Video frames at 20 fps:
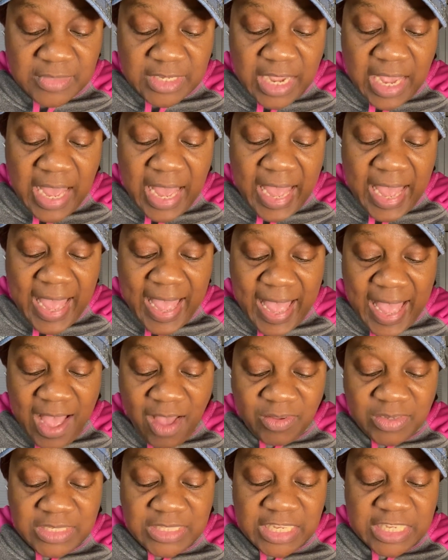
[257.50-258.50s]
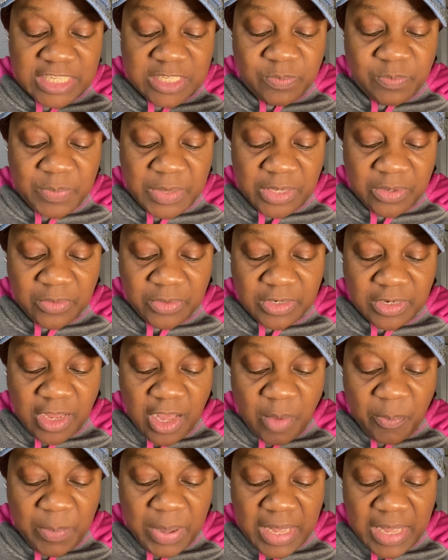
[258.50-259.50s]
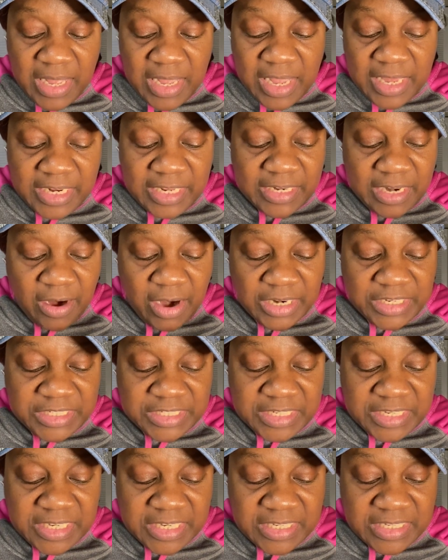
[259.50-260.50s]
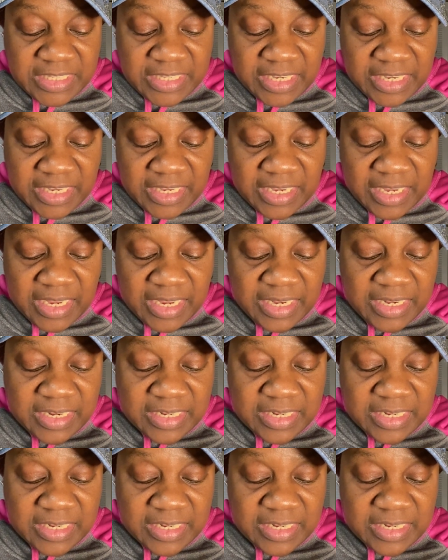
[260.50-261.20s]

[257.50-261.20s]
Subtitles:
A house that's built upon an artistic,